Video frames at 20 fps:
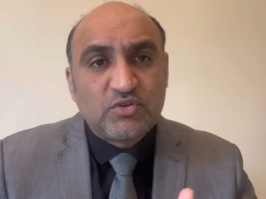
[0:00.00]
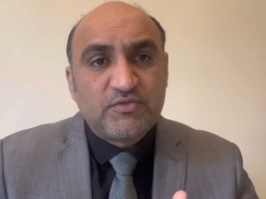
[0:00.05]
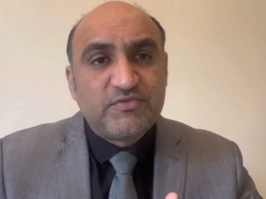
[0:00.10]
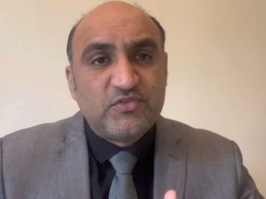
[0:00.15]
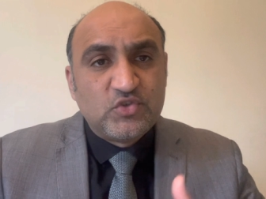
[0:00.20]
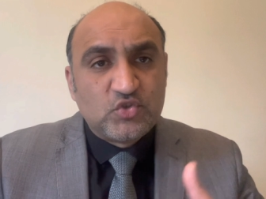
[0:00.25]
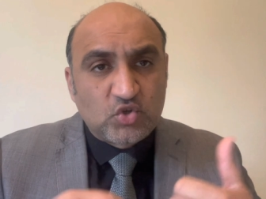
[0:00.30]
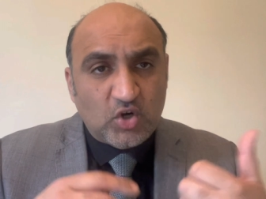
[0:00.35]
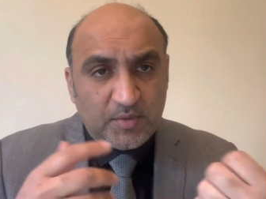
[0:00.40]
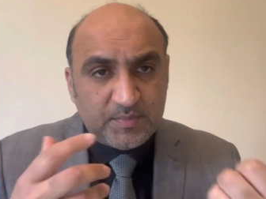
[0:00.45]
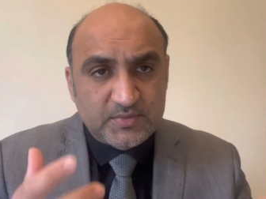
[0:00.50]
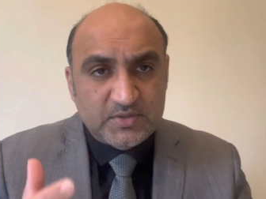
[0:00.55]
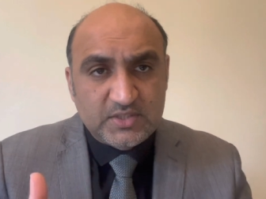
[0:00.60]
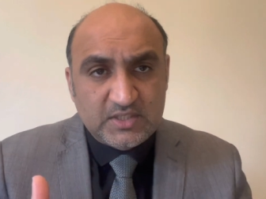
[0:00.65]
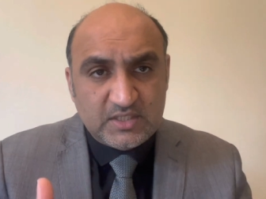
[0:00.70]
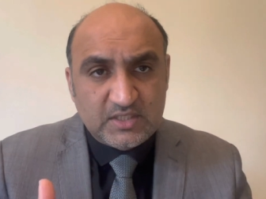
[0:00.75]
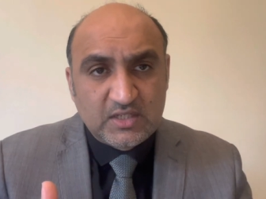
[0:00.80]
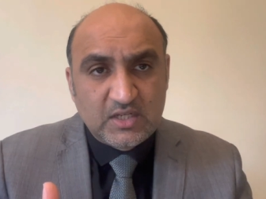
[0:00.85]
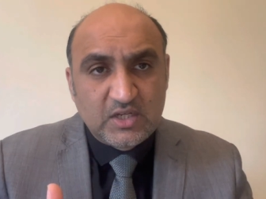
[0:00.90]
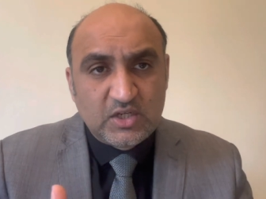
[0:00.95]
of
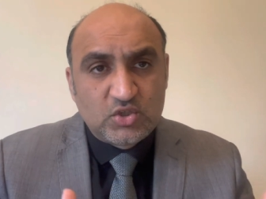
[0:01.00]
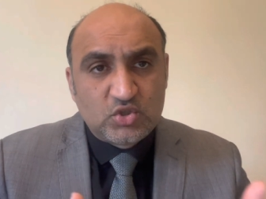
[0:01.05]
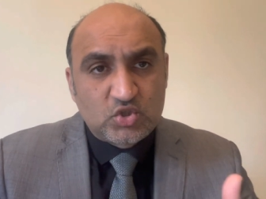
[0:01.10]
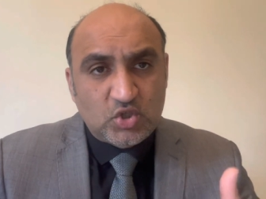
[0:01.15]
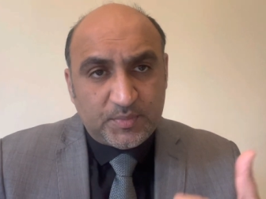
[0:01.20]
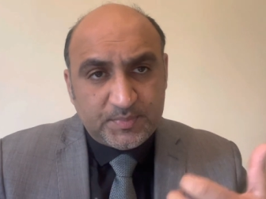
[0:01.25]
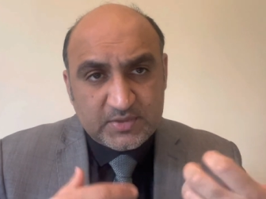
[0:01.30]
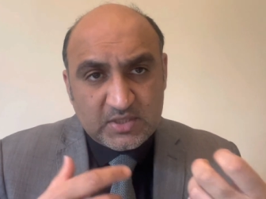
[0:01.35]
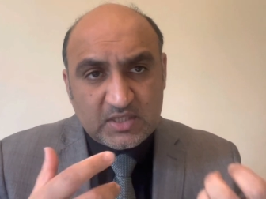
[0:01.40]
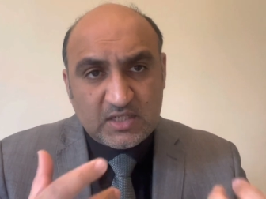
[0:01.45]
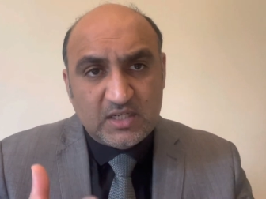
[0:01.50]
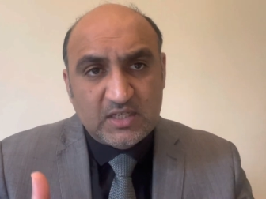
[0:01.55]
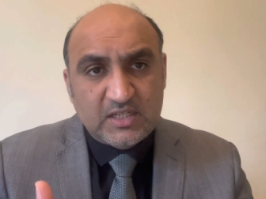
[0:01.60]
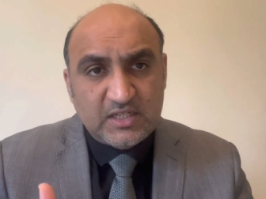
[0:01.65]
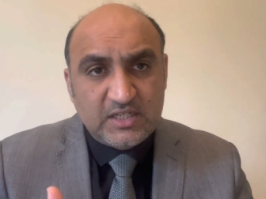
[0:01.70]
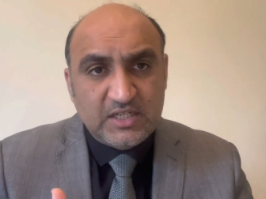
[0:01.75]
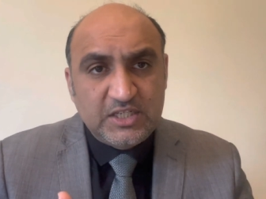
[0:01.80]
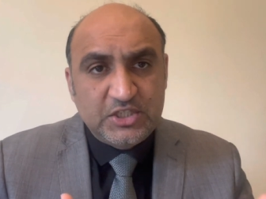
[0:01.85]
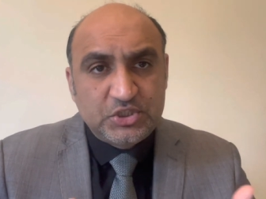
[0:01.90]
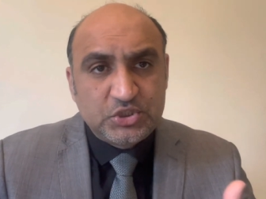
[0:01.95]
dropsy, dropsical
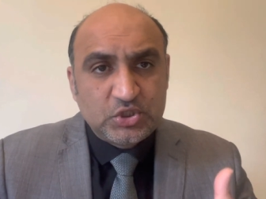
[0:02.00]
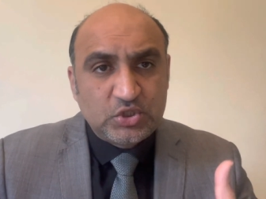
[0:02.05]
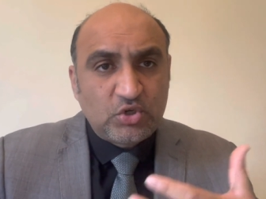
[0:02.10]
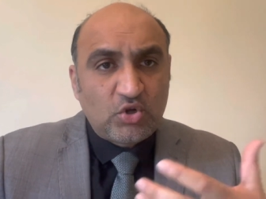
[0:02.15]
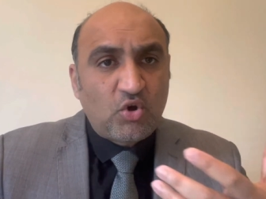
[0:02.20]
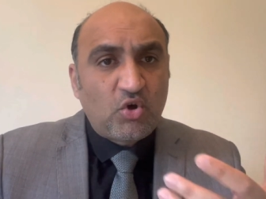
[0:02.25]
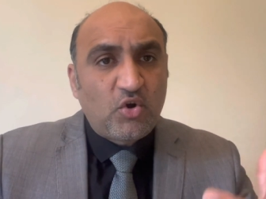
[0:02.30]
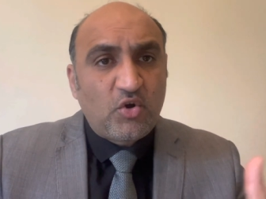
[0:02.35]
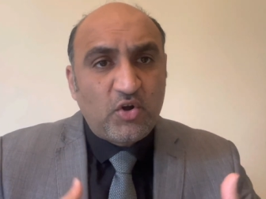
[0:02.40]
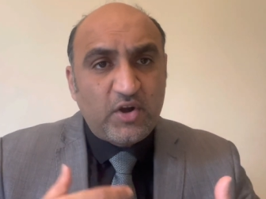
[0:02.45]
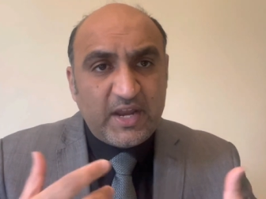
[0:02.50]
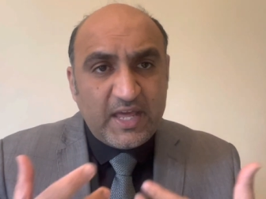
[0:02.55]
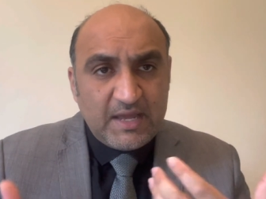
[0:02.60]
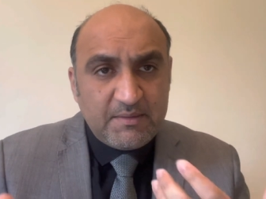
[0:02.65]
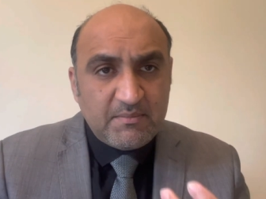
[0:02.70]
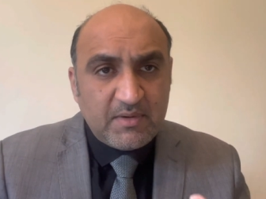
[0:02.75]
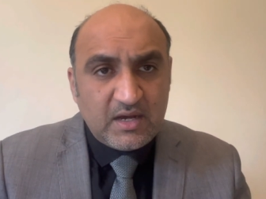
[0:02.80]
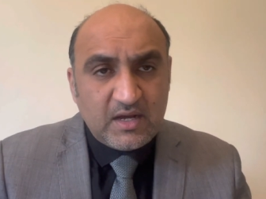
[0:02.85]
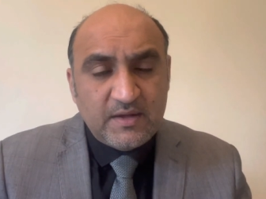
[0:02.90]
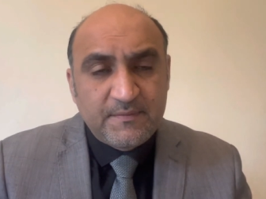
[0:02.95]
condition or
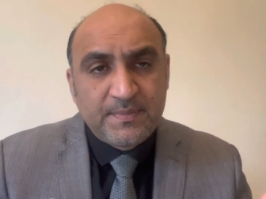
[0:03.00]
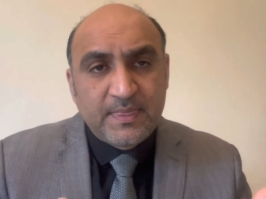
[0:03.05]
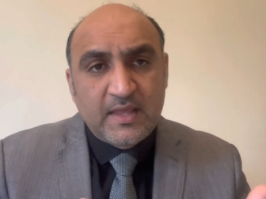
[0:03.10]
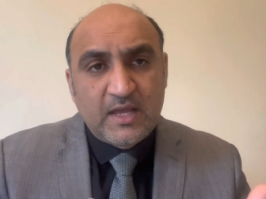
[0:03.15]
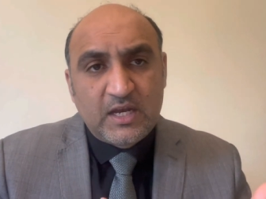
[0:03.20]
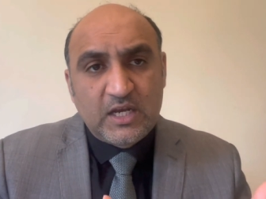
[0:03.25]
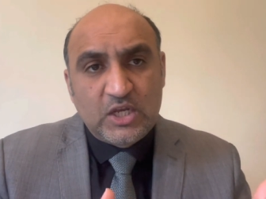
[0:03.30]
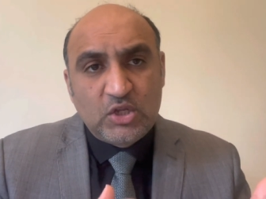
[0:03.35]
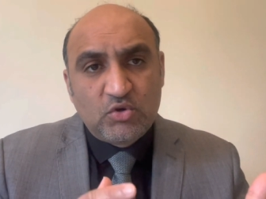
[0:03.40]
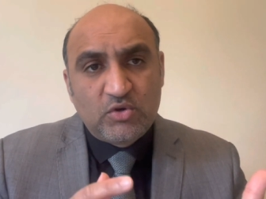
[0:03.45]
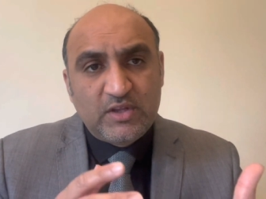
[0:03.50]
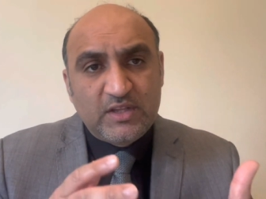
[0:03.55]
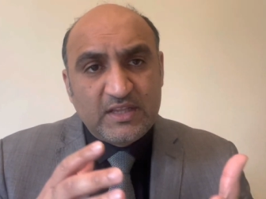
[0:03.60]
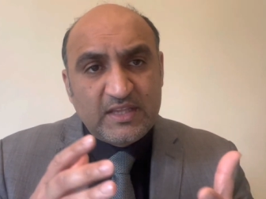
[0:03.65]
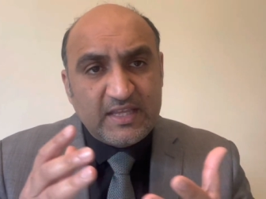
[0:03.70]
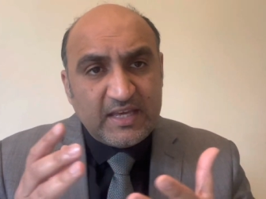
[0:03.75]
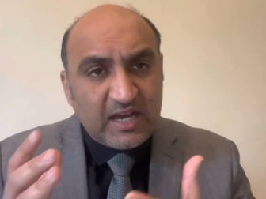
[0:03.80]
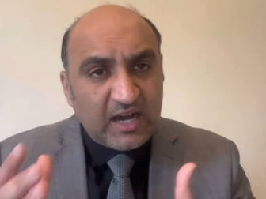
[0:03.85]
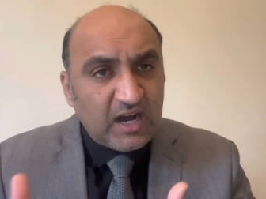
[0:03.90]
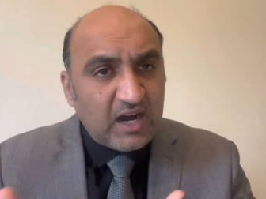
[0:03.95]
edema during
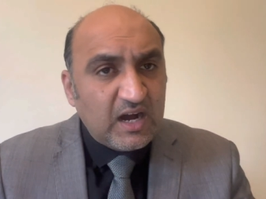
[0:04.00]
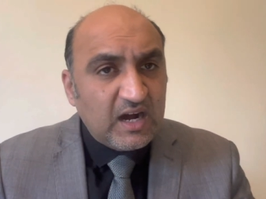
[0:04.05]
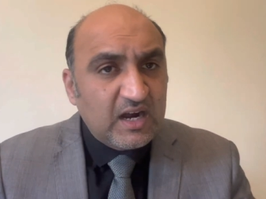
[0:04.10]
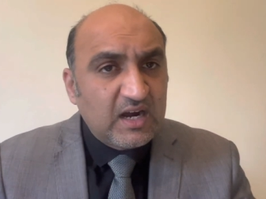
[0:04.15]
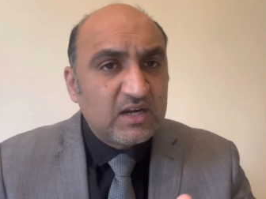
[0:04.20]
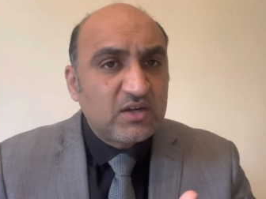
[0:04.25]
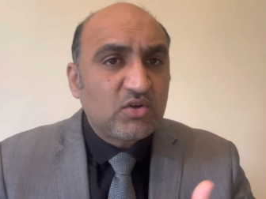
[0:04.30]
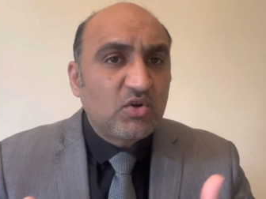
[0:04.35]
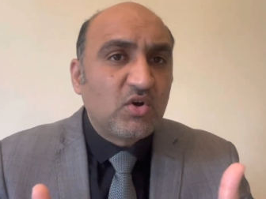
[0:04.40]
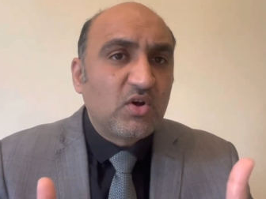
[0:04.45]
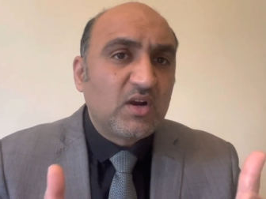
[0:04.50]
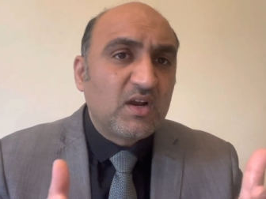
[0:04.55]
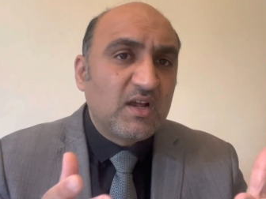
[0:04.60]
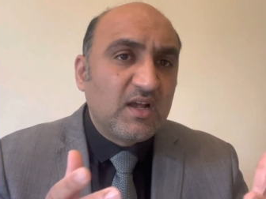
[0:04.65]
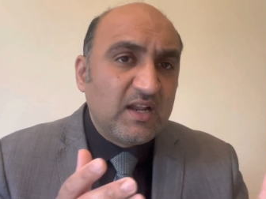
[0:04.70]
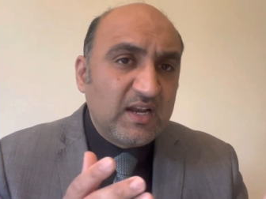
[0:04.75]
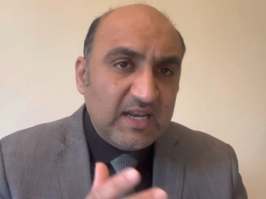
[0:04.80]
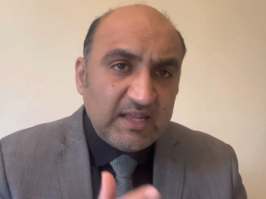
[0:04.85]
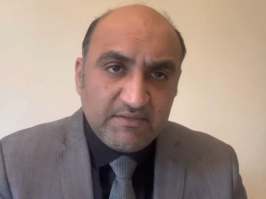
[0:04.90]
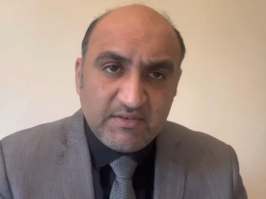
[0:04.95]
the heart or
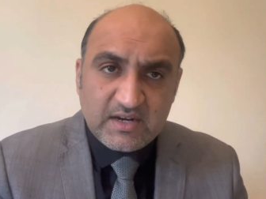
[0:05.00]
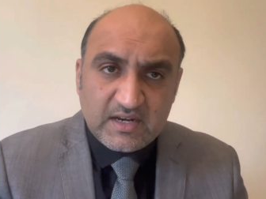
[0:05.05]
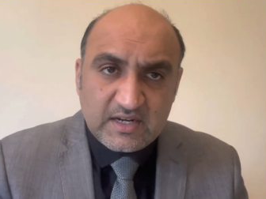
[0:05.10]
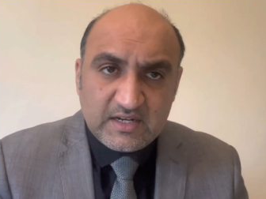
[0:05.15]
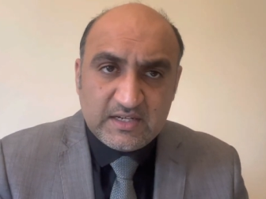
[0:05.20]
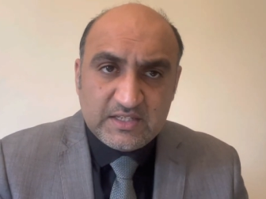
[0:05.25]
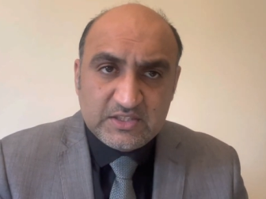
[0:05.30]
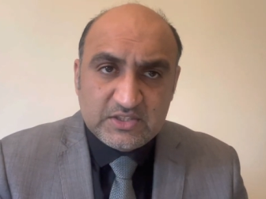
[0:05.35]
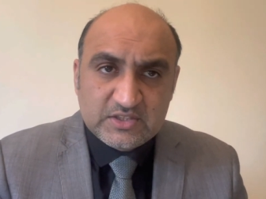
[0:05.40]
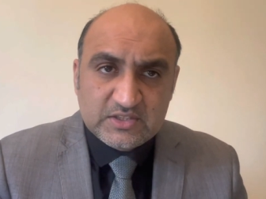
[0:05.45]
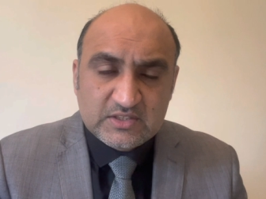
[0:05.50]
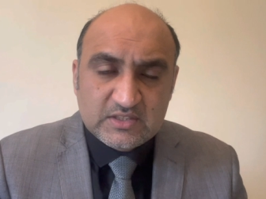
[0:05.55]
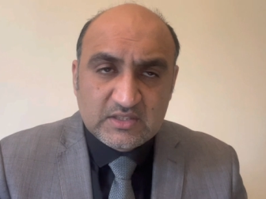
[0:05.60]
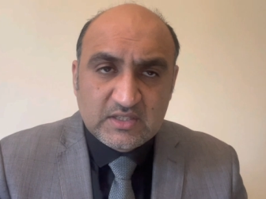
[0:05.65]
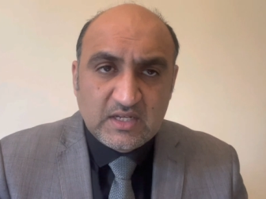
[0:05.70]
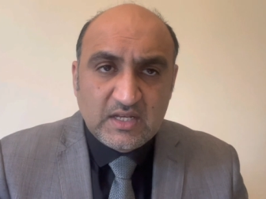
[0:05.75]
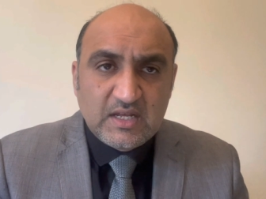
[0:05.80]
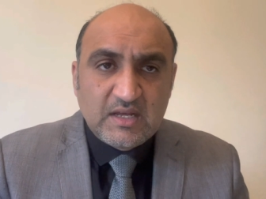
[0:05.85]
liver conditions.